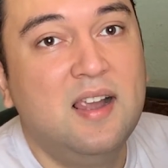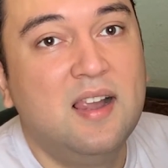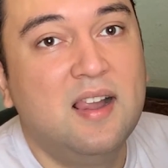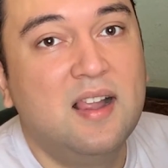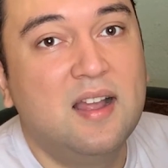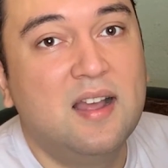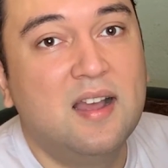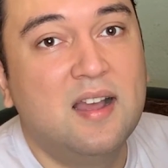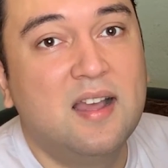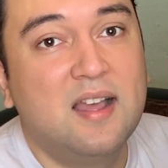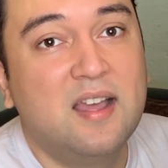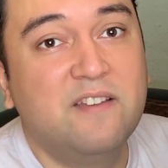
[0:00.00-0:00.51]

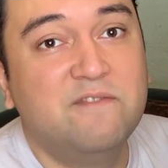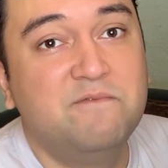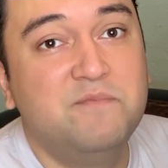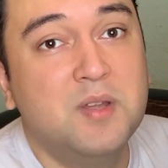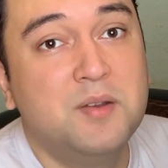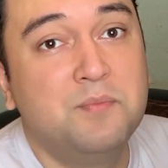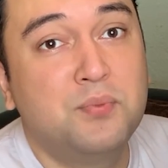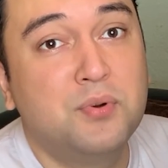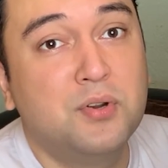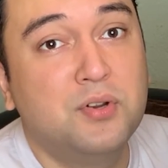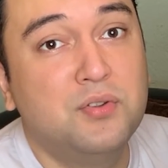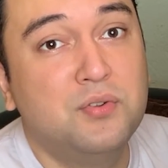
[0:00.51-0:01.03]
have
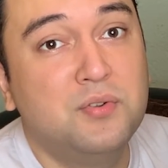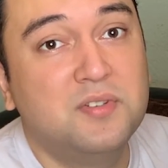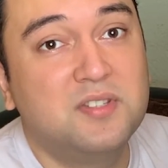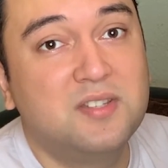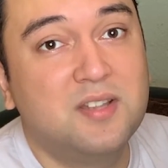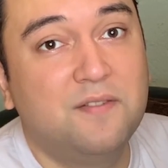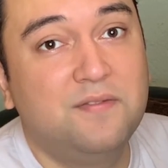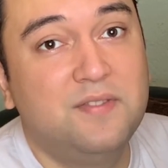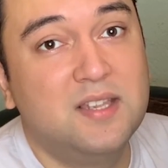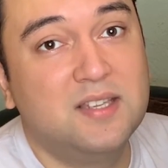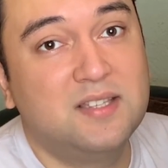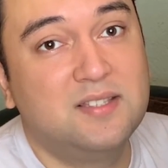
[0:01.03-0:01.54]
been produced
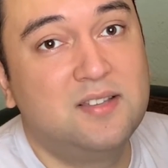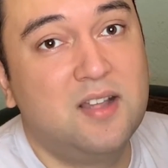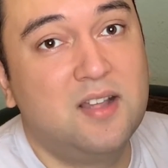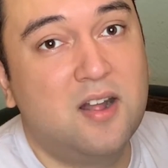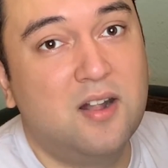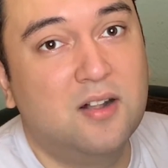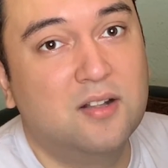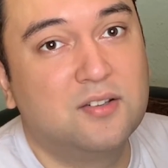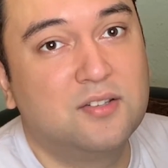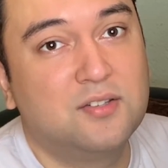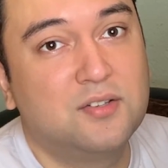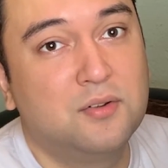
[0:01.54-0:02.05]
of this
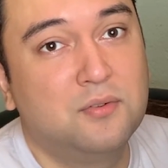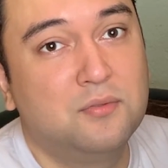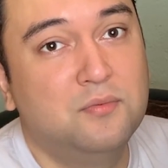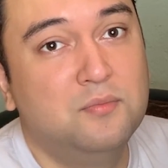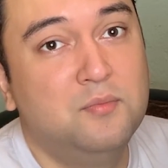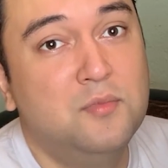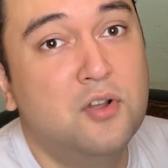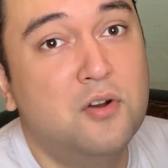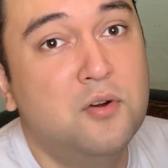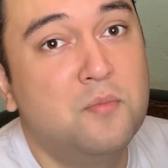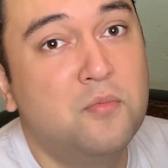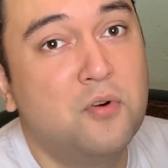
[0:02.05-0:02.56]
doll. So
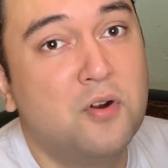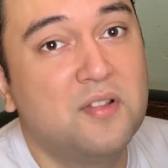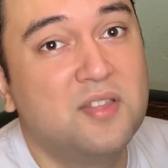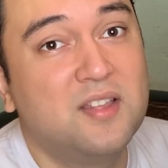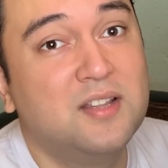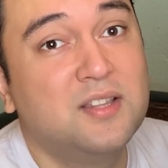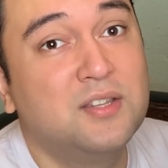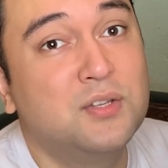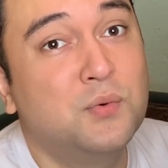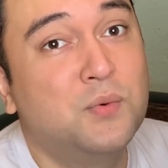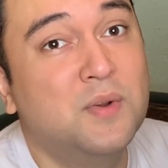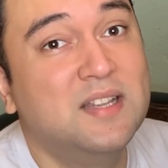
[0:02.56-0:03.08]
no more
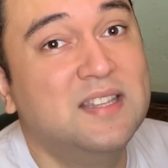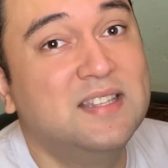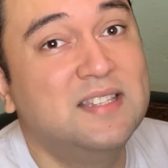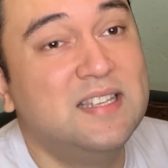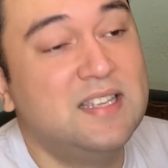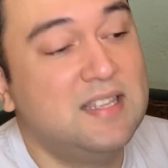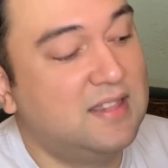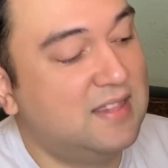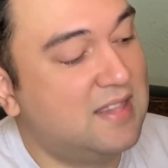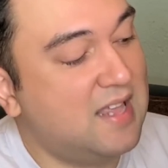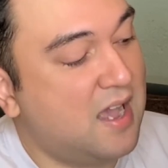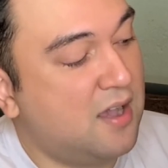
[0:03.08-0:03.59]
than
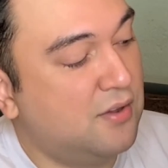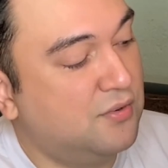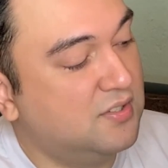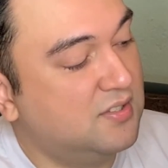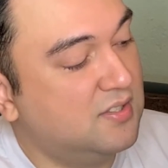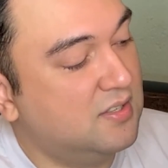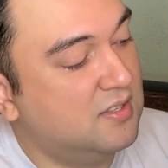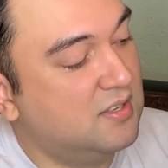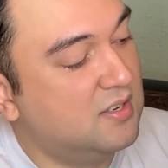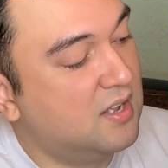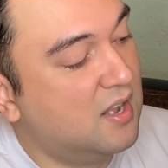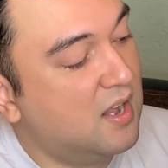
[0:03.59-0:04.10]

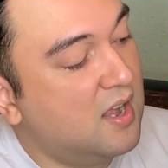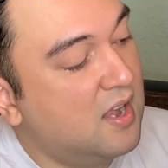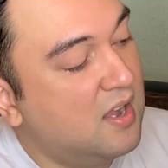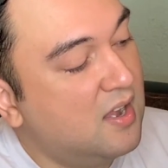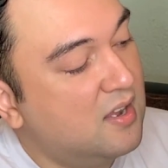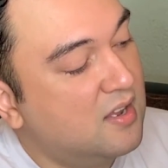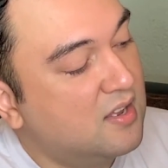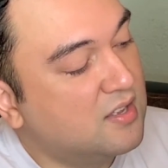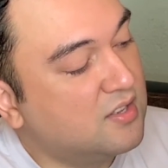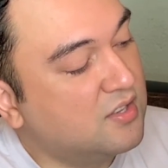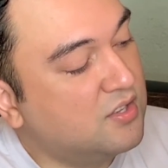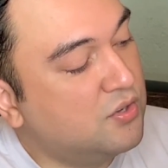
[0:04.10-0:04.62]
20,000
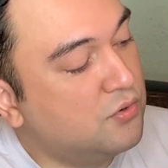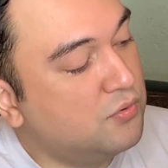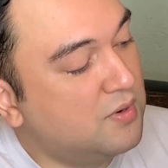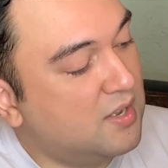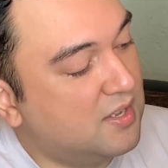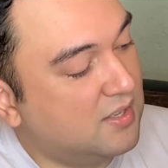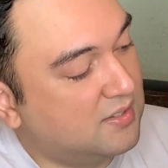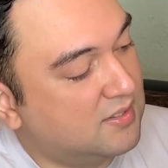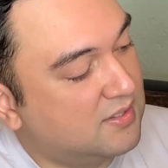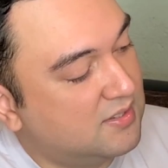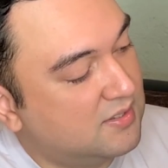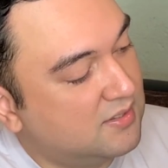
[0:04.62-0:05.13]

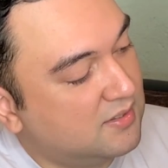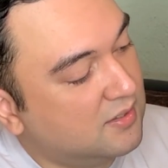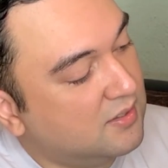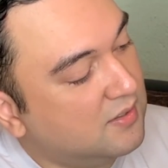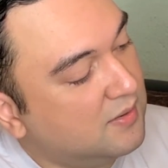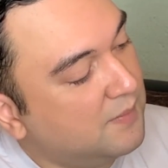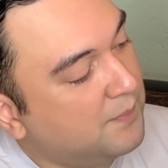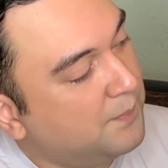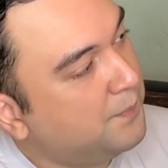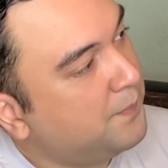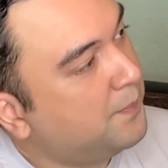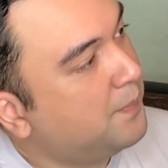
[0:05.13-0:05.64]
units.
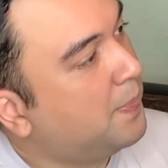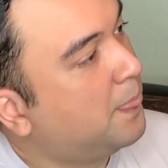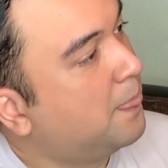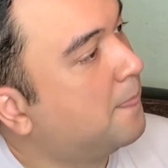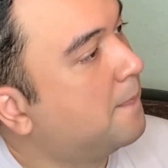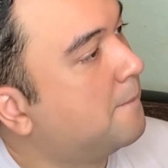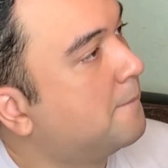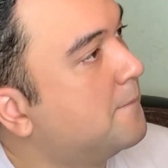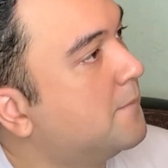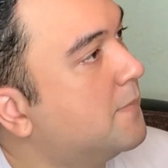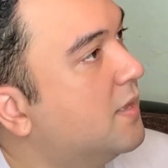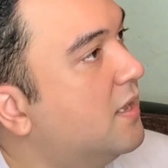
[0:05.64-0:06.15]

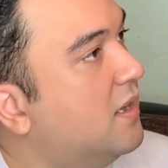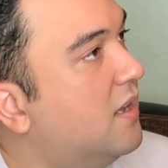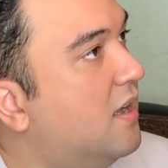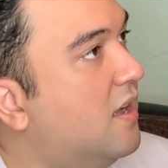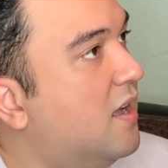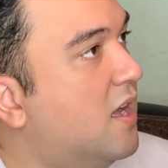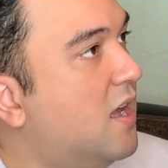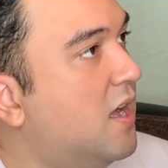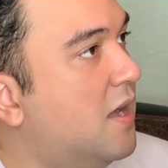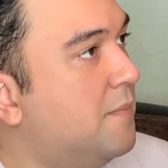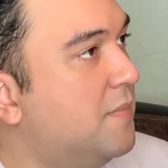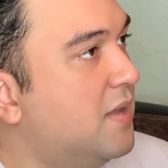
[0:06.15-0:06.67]

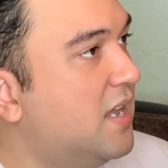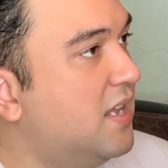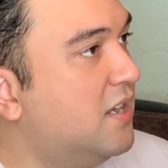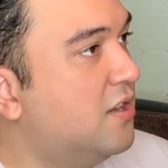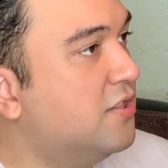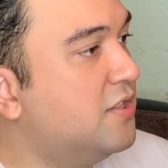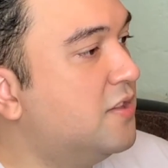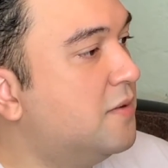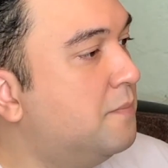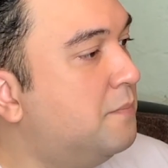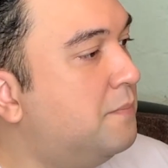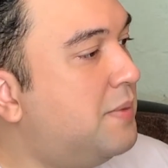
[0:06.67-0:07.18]
And
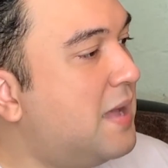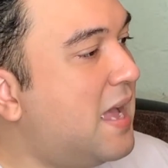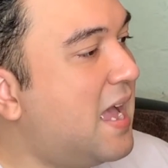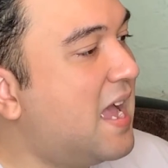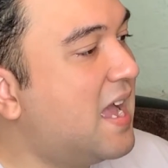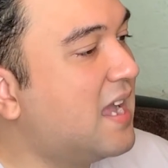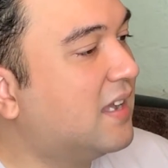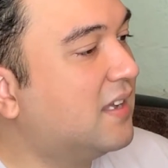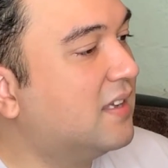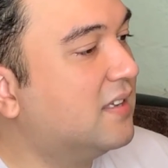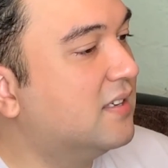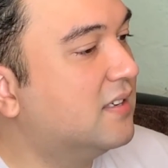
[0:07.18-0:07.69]
on the
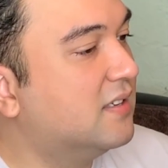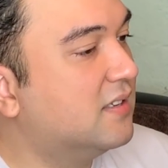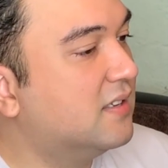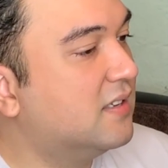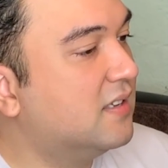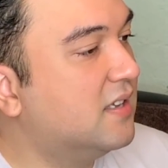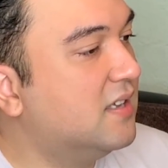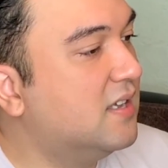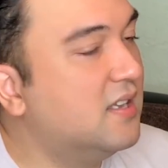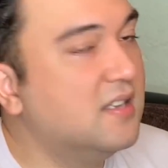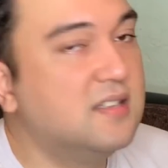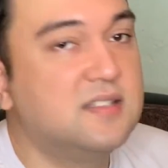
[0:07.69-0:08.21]
back
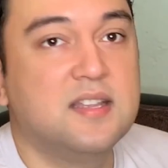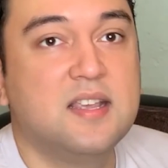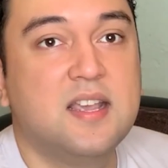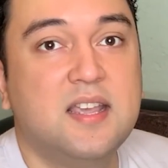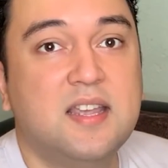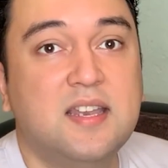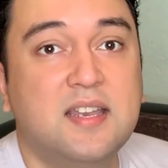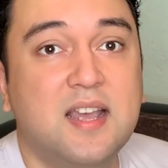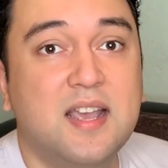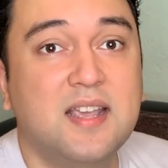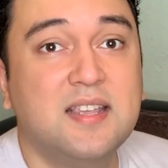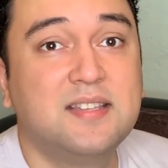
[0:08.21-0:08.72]
is a
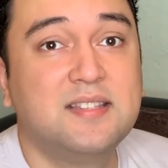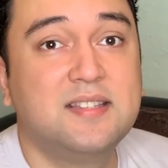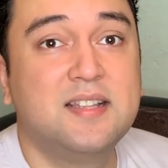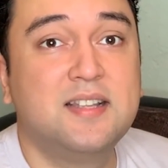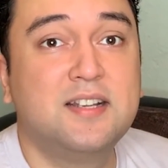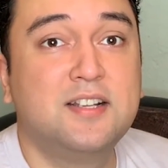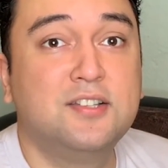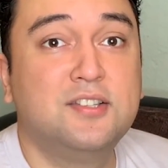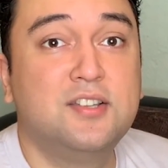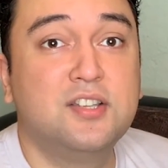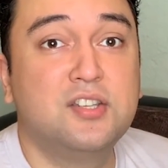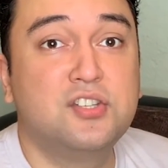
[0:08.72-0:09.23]
nice
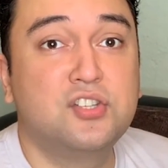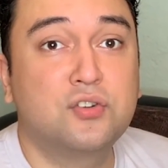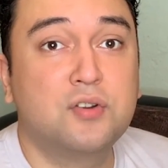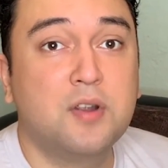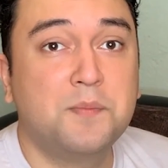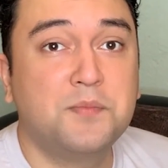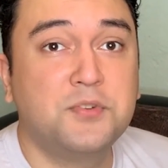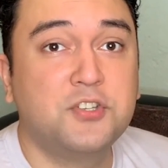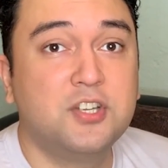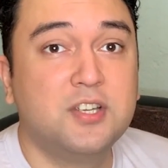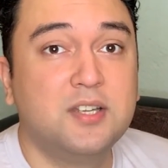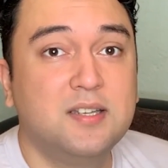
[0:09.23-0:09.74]
little
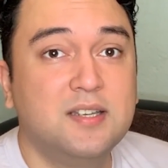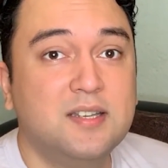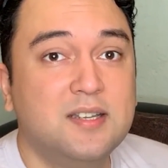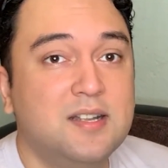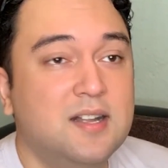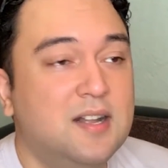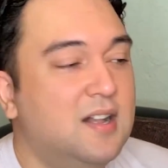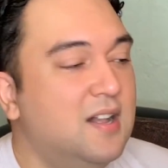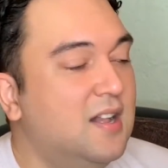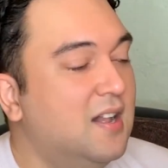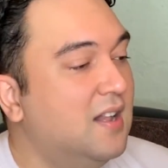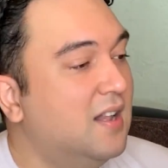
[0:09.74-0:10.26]

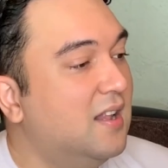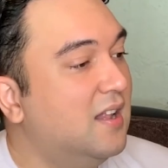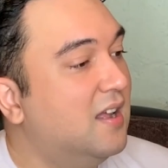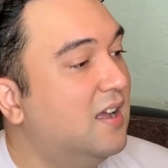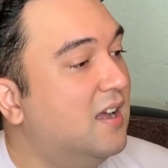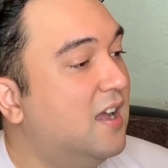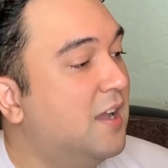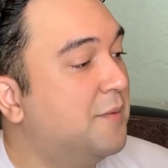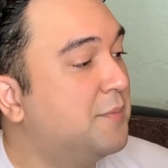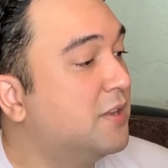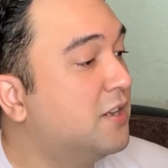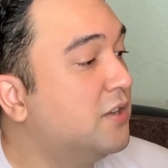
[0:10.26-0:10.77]
description.
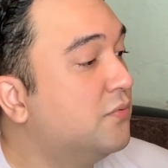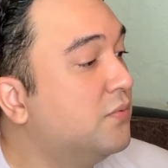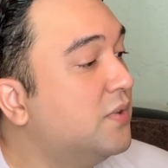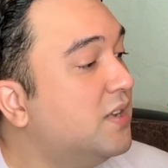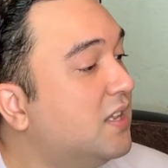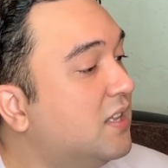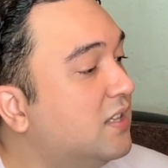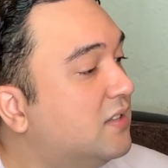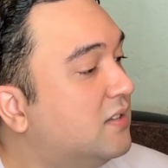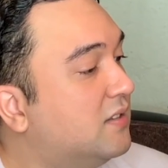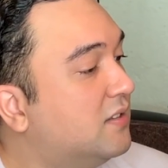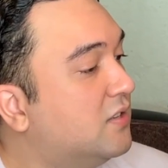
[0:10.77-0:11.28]
I'm gonna read
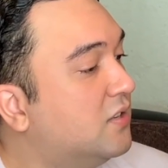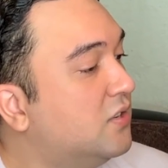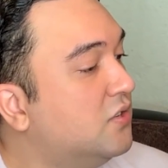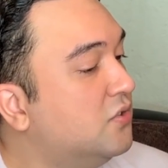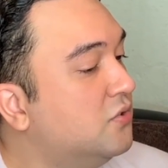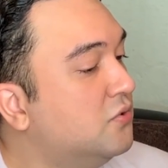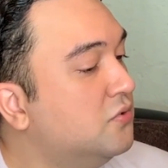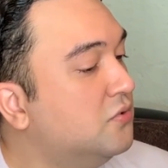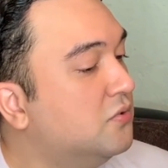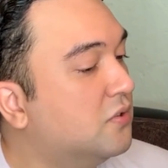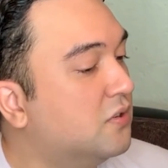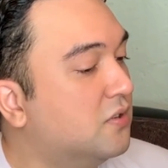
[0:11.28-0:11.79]
it to
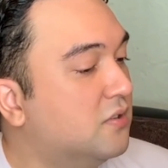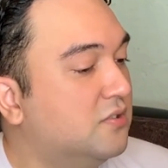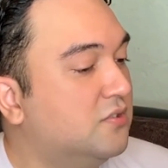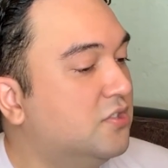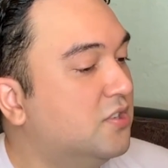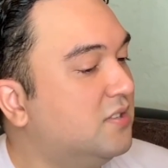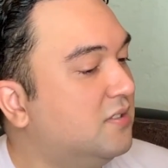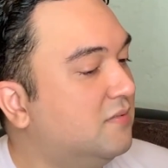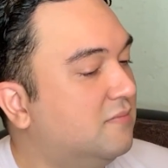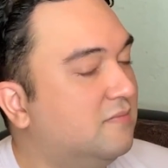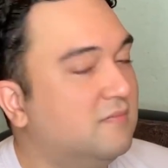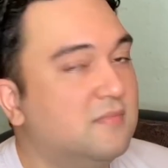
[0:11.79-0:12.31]
you, or
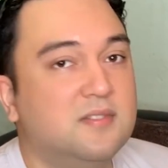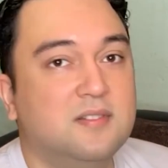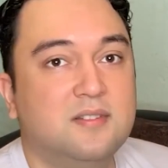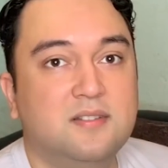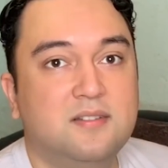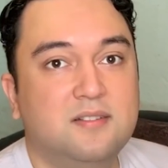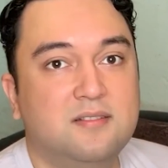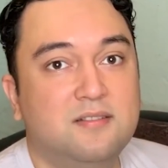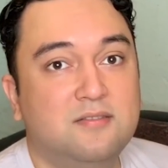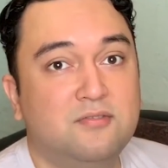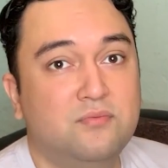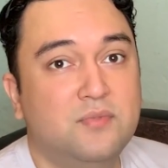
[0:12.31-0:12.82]
just
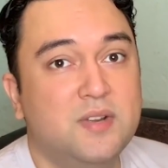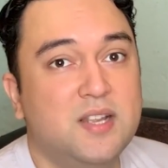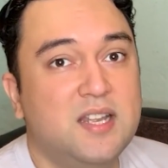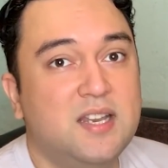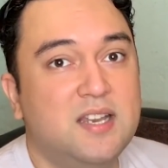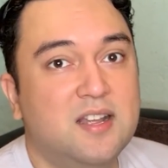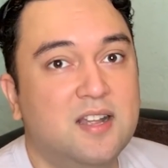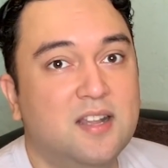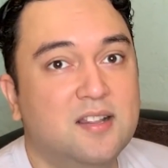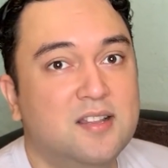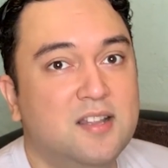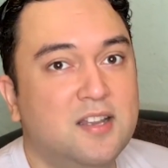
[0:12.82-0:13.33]
read
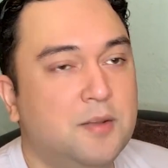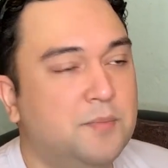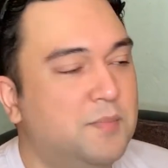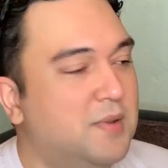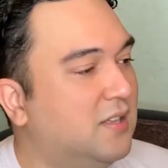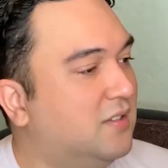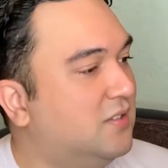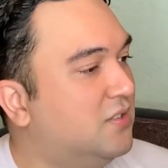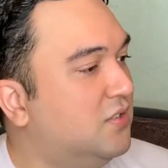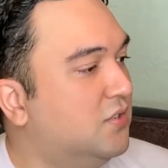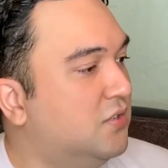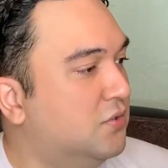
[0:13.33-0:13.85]
a little
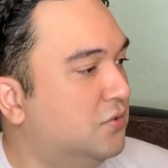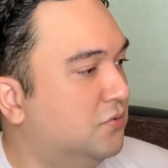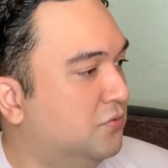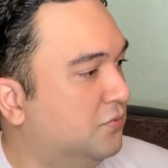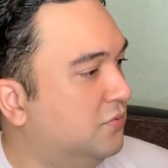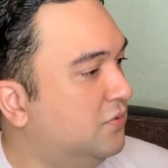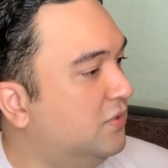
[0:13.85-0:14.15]
bit to you.